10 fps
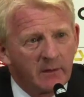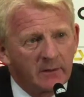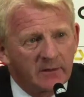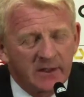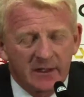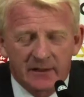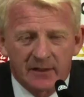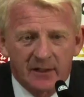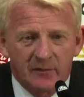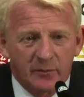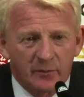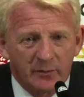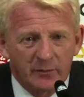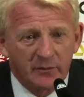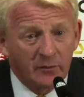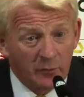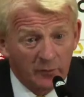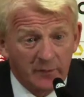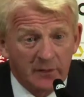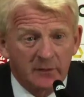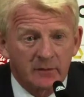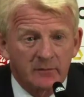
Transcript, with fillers: The second half, we played with no fear.